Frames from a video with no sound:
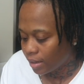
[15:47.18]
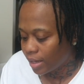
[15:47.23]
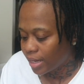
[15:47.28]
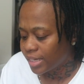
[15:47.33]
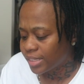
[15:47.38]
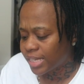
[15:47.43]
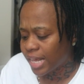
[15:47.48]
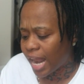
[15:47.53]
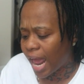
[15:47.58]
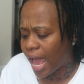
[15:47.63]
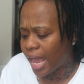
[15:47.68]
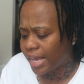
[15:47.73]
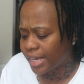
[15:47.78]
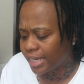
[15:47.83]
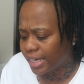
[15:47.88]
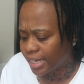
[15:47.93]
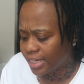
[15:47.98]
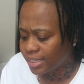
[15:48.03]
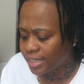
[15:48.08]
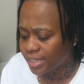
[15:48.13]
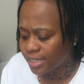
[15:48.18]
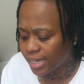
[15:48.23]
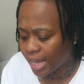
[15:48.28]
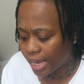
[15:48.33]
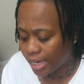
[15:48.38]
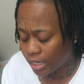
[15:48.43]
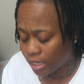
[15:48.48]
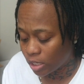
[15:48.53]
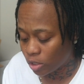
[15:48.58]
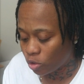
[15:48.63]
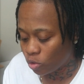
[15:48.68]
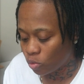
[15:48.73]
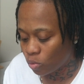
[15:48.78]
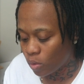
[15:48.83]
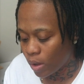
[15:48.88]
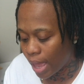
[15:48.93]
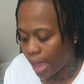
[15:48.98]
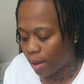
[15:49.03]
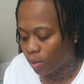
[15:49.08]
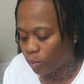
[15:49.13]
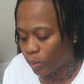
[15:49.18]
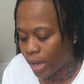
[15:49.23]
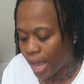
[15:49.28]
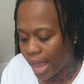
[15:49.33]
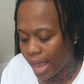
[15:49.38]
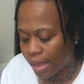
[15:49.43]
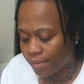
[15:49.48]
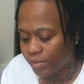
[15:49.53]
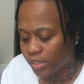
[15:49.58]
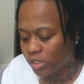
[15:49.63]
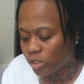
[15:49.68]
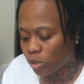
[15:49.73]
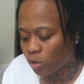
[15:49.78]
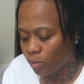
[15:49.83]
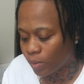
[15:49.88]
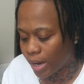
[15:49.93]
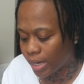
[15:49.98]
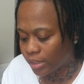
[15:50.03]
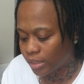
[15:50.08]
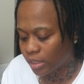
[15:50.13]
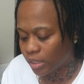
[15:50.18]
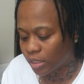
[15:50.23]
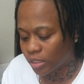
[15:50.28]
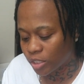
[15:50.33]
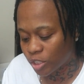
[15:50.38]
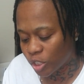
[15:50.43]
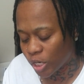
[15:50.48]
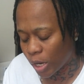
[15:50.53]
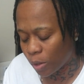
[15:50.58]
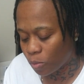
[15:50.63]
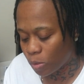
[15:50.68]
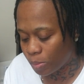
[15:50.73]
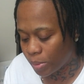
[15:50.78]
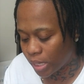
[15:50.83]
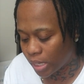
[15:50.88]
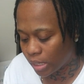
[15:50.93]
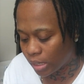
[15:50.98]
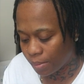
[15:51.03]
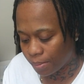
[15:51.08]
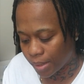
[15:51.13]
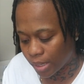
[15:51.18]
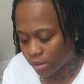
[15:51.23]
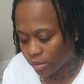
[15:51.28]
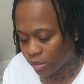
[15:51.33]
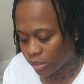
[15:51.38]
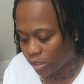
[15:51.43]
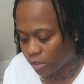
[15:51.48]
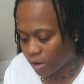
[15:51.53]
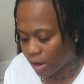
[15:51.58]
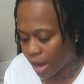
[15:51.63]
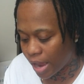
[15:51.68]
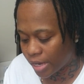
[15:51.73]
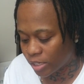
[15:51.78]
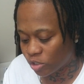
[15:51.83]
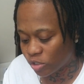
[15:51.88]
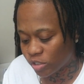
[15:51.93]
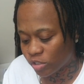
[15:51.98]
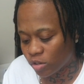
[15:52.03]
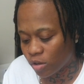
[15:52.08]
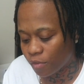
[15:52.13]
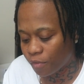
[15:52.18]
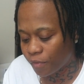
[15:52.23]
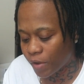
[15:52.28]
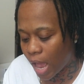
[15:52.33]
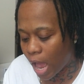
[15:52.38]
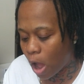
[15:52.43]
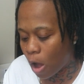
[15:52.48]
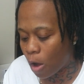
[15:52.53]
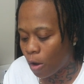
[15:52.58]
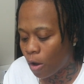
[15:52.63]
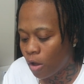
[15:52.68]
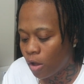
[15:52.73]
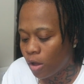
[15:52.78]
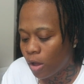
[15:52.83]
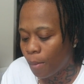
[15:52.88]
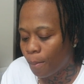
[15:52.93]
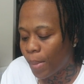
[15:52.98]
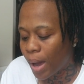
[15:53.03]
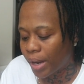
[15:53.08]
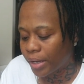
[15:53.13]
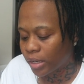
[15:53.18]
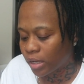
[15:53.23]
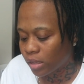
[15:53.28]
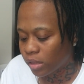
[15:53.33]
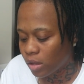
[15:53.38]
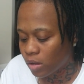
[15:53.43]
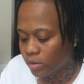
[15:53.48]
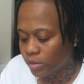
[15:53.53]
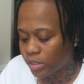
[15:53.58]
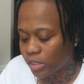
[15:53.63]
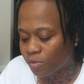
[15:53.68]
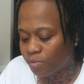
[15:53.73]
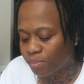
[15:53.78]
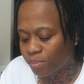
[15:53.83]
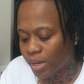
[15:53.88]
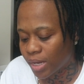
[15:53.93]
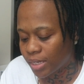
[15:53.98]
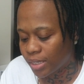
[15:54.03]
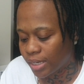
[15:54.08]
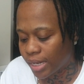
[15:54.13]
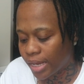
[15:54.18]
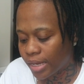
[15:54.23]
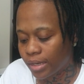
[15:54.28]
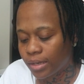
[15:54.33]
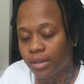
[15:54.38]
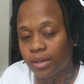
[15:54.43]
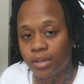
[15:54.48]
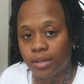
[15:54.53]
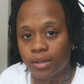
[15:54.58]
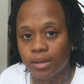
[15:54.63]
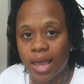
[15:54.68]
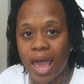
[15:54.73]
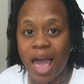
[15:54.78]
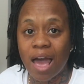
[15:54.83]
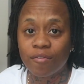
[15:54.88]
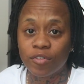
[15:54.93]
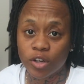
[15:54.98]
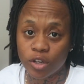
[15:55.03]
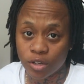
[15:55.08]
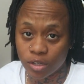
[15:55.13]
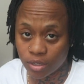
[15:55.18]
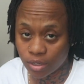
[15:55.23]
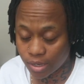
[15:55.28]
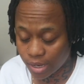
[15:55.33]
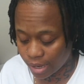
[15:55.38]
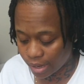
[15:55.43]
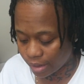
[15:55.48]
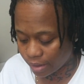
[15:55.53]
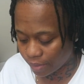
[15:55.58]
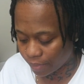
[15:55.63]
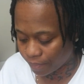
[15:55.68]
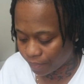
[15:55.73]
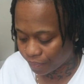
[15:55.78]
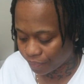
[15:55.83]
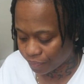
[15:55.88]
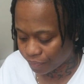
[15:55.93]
he said, I again stated you will have this corrected and a check will be in the mail to your address on file by the close of Monday. Have a good day.